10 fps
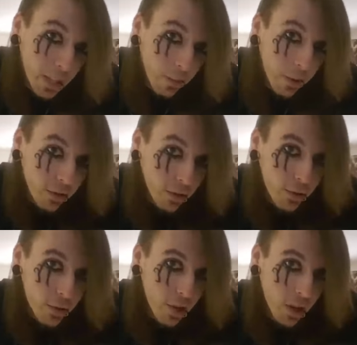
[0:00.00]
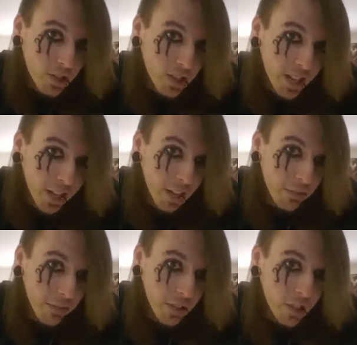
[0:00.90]
Why don't you start standing up
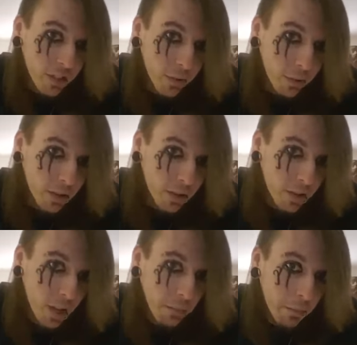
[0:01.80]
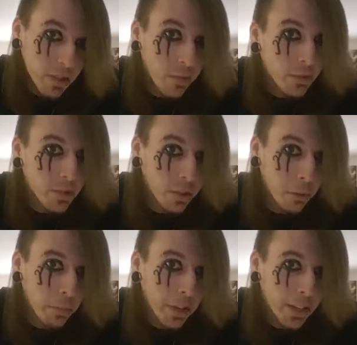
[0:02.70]
for yourself for once and not be someone's
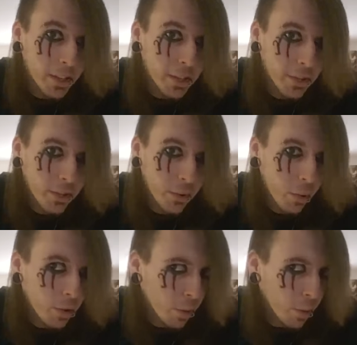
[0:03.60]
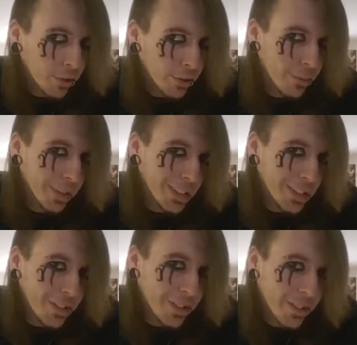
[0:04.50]
little bitch, or the world's
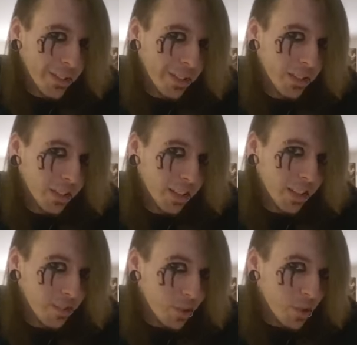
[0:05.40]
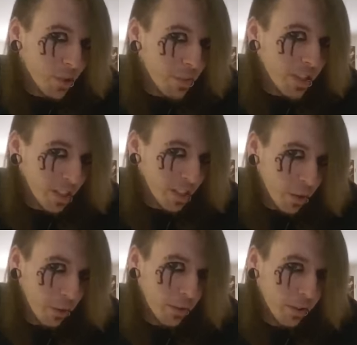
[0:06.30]
bitch? How about you be
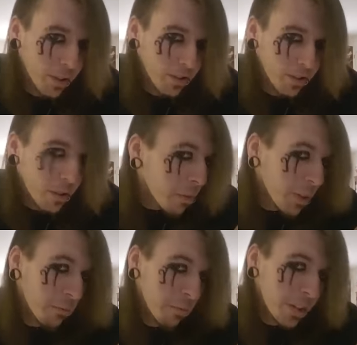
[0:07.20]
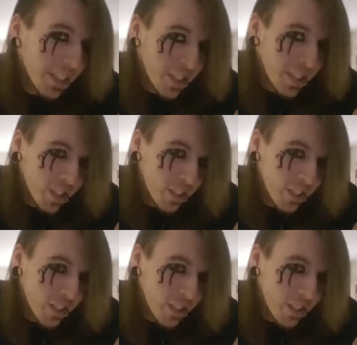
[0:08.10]
you? Don't be a bitch.